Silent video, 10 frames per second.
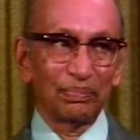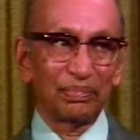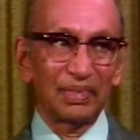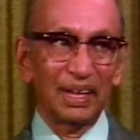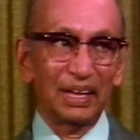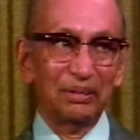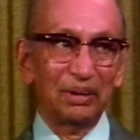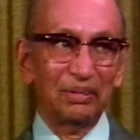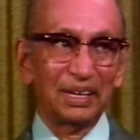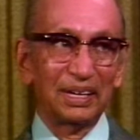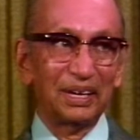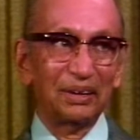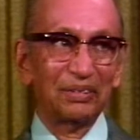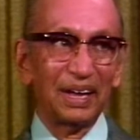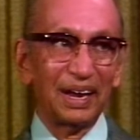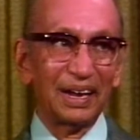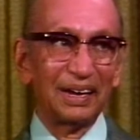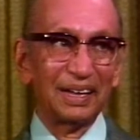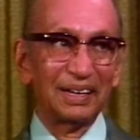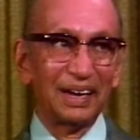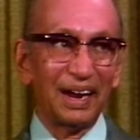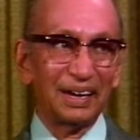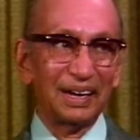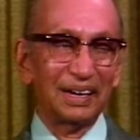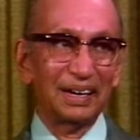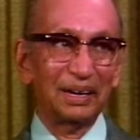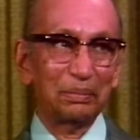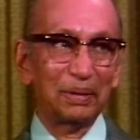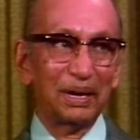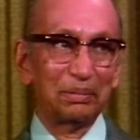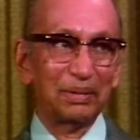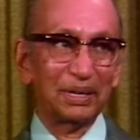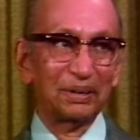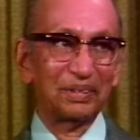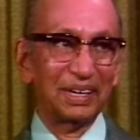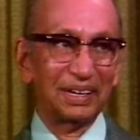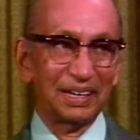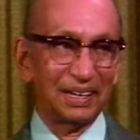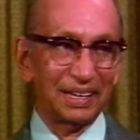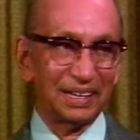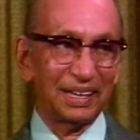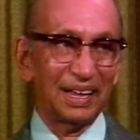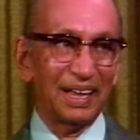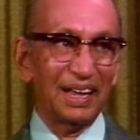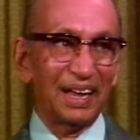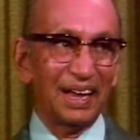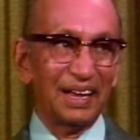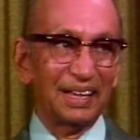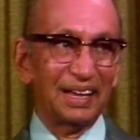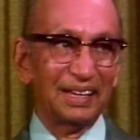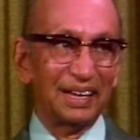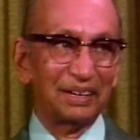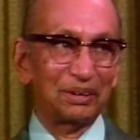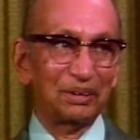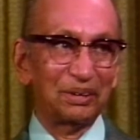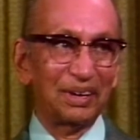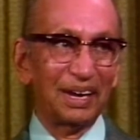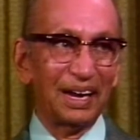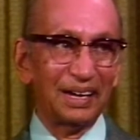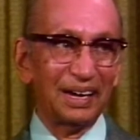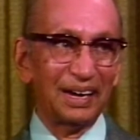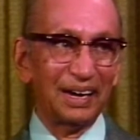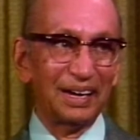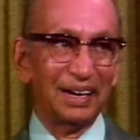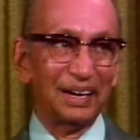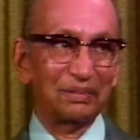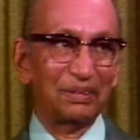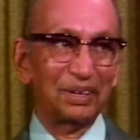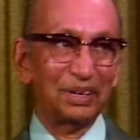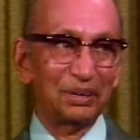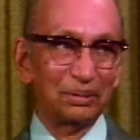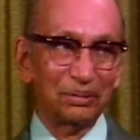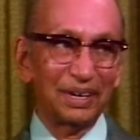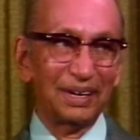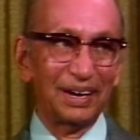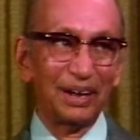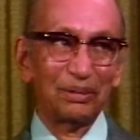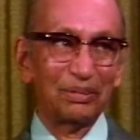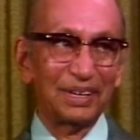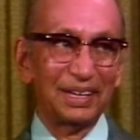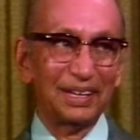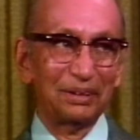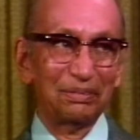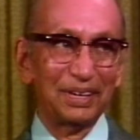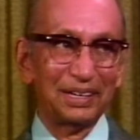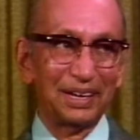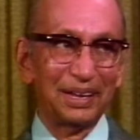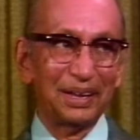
University of Calcutta started the Department of Statistics, as I said to you, in 1942, and Rao was in the first